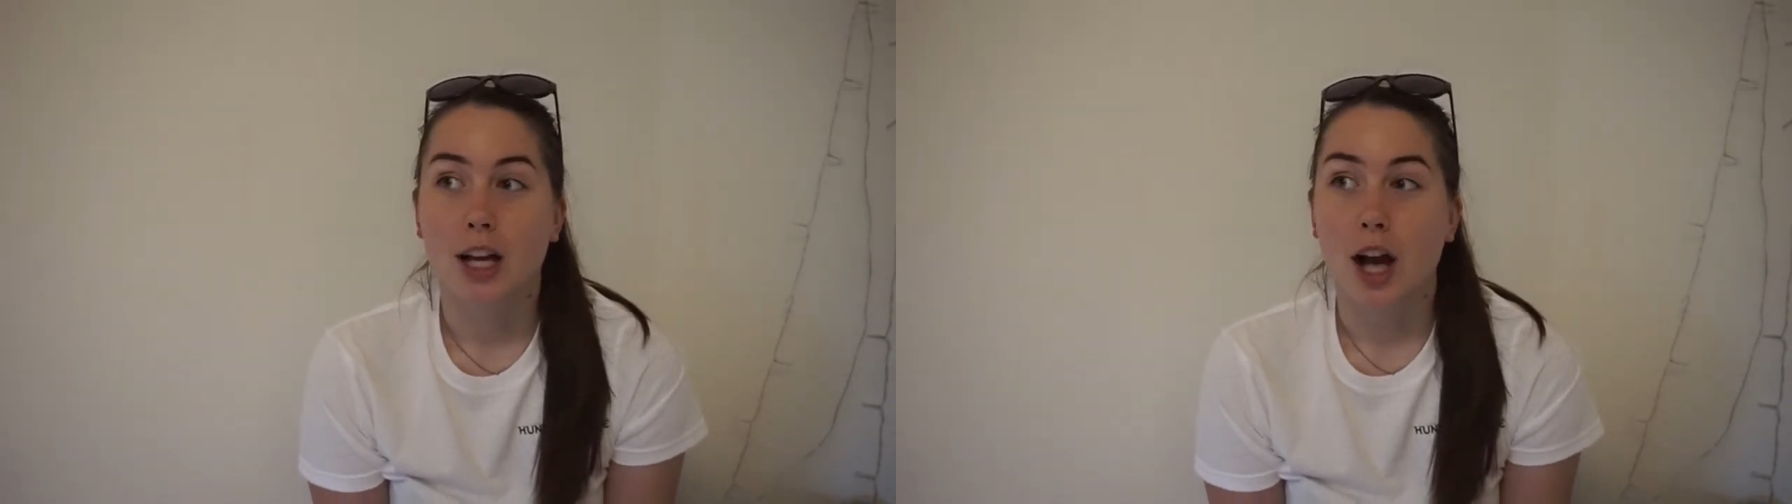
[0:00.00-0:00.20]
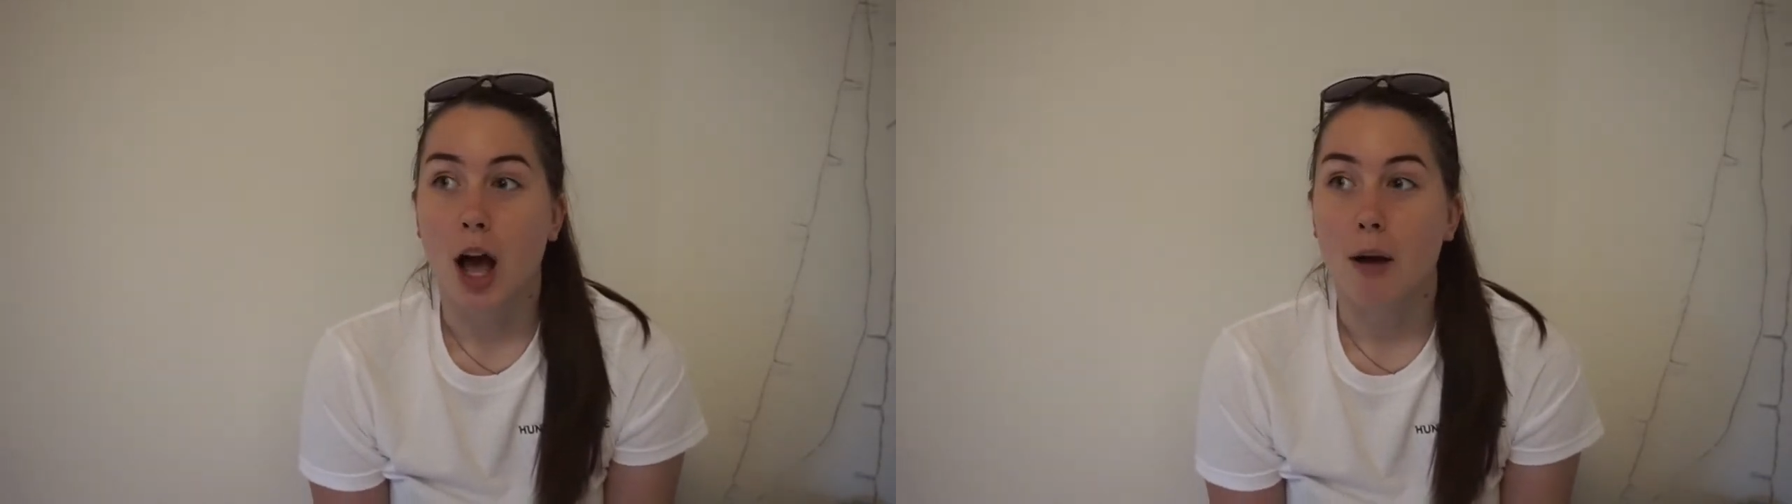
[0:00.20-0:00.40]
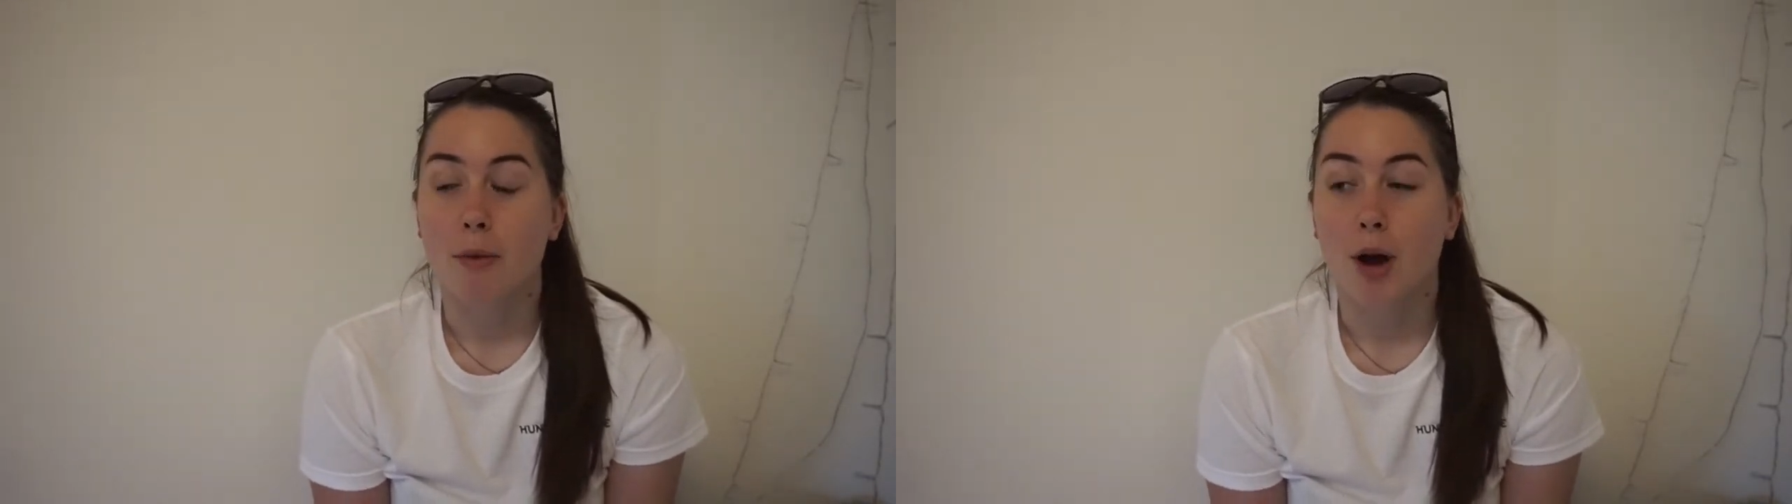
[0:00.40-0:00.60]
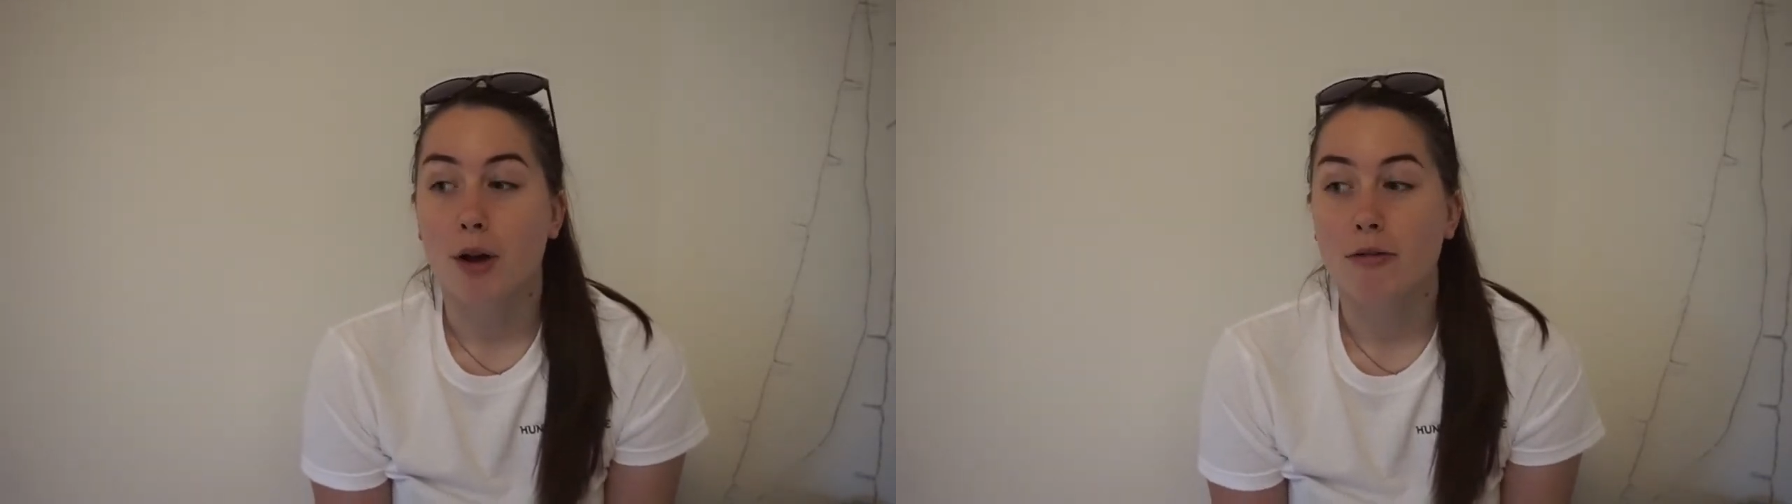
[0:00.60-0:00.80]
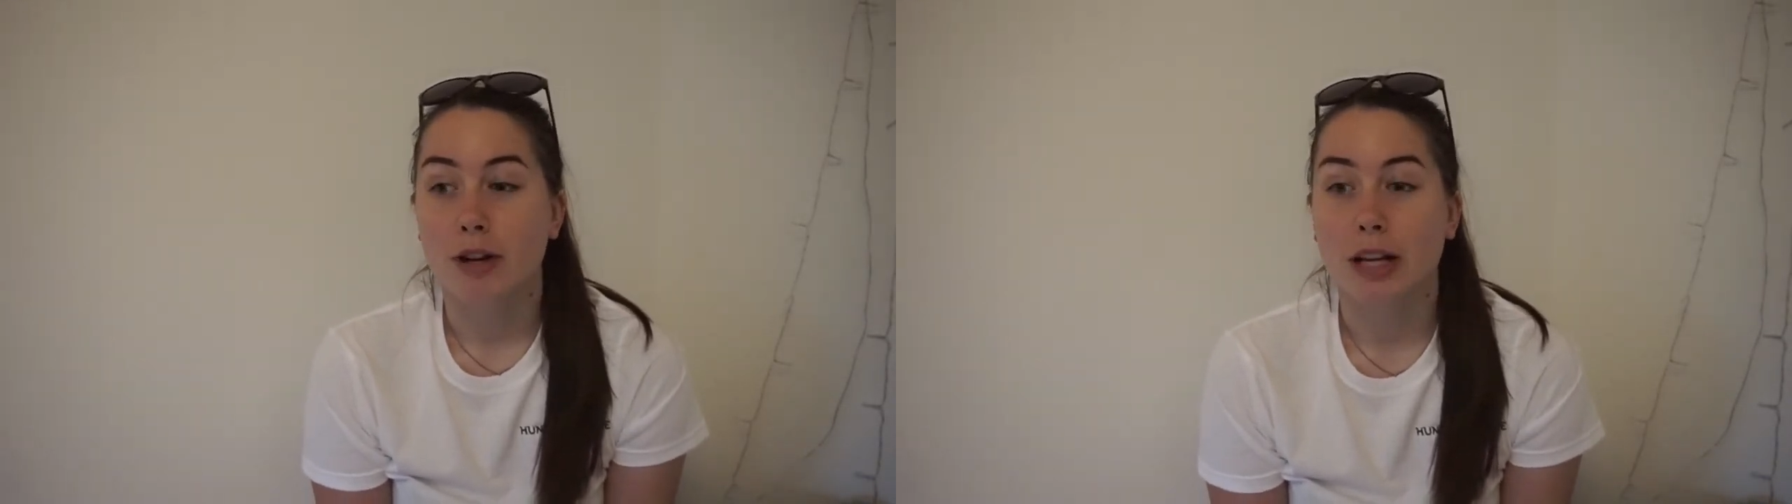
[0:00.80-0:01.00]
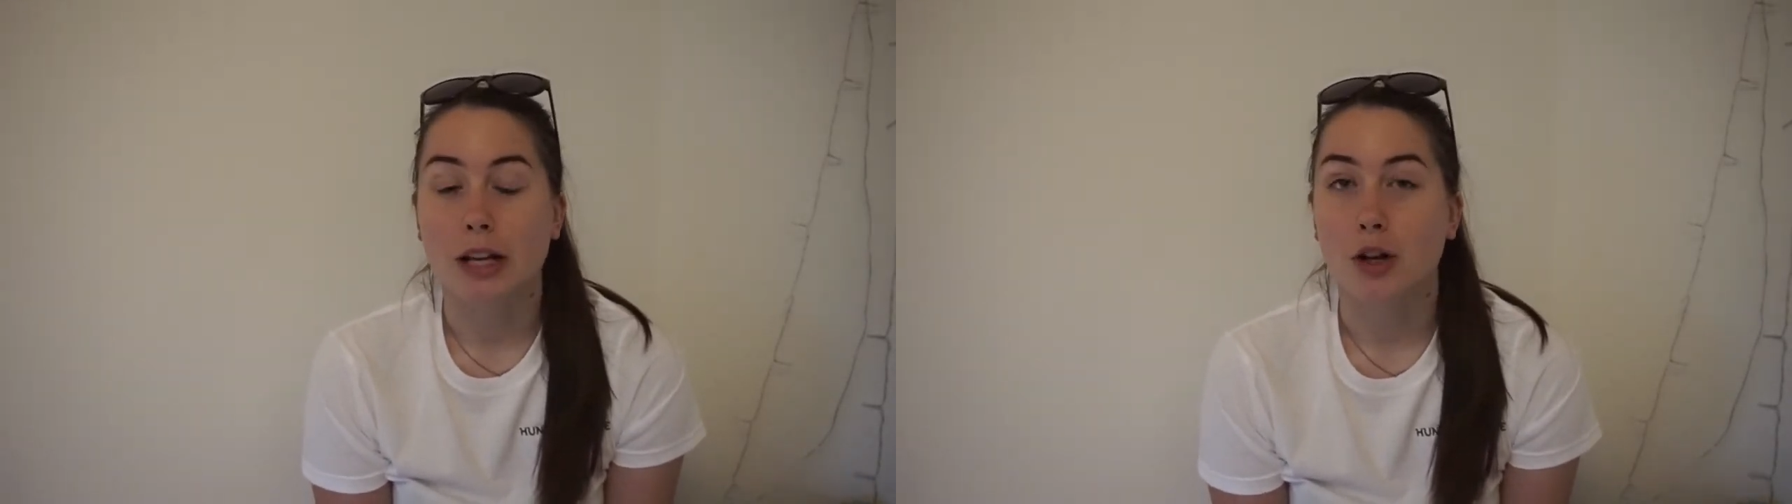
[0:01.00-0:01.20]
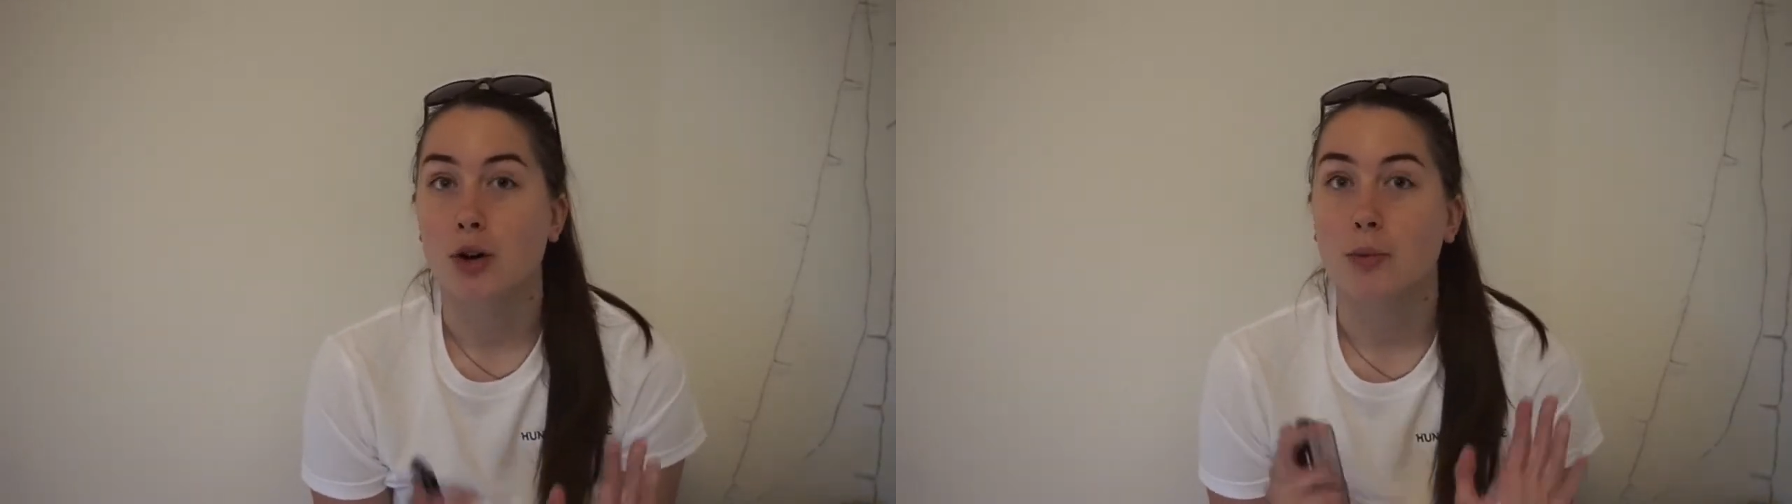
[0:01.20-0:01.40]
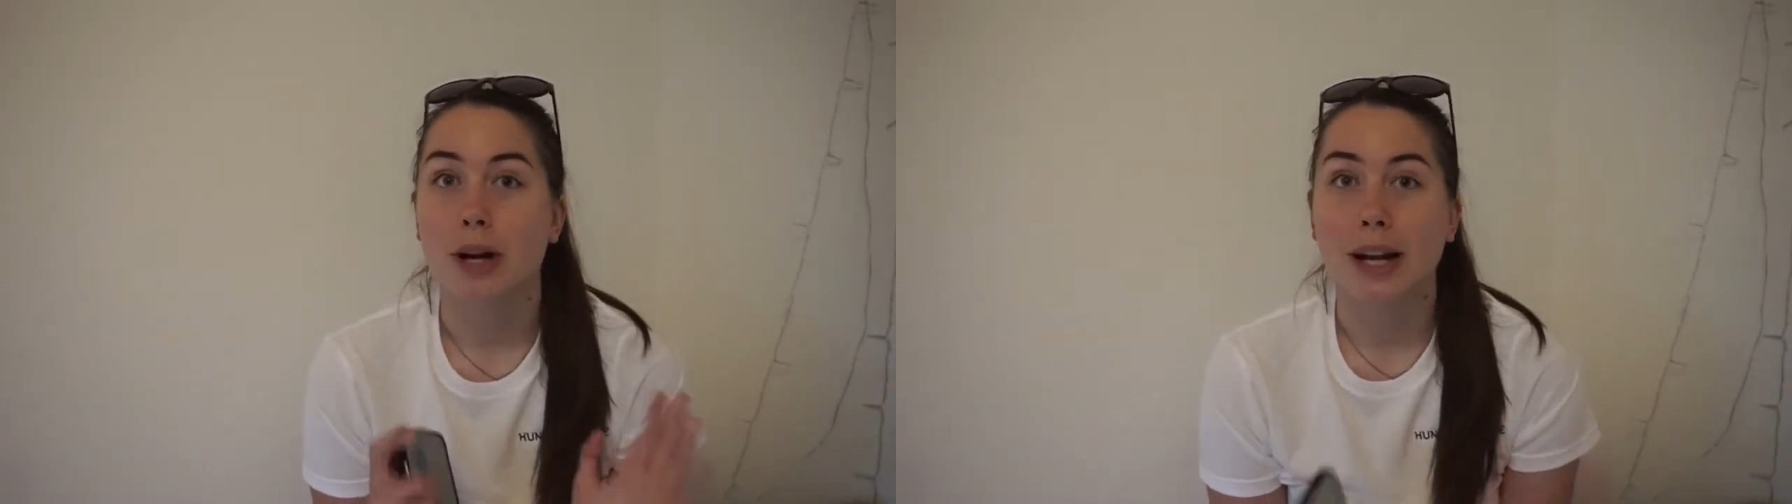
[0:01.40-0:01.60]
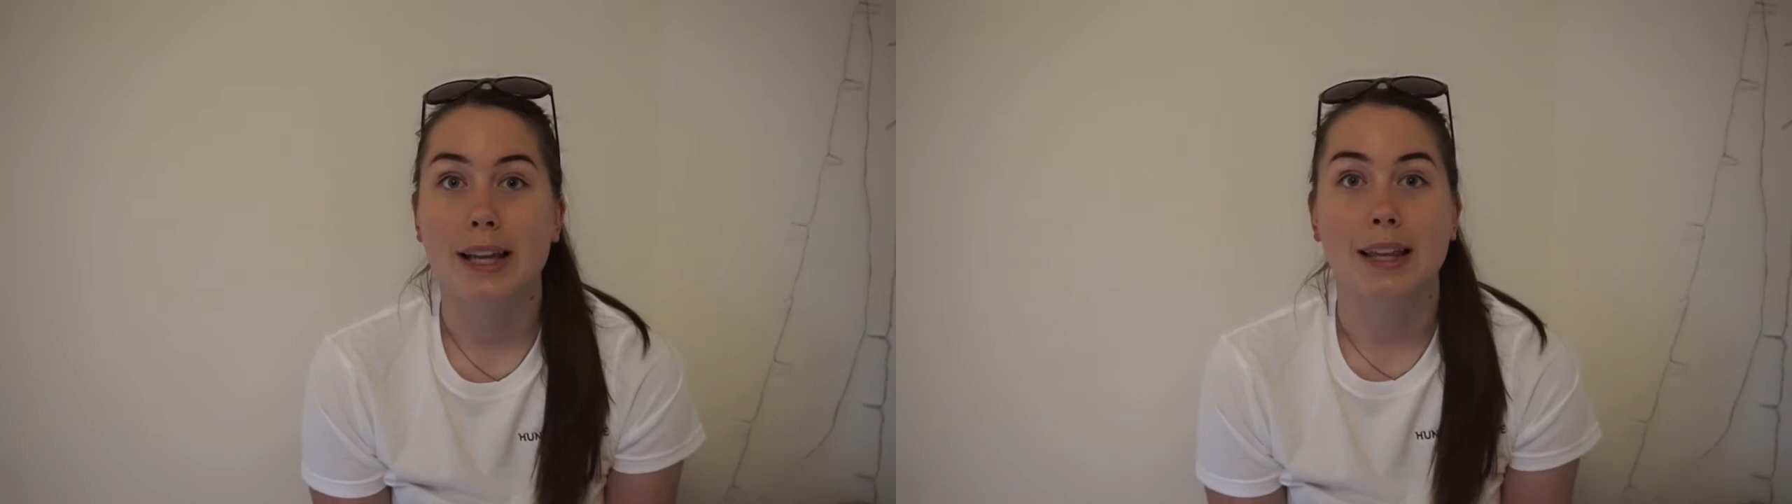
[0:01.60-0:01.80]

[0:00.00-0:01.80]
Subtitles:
hopefully, God willing,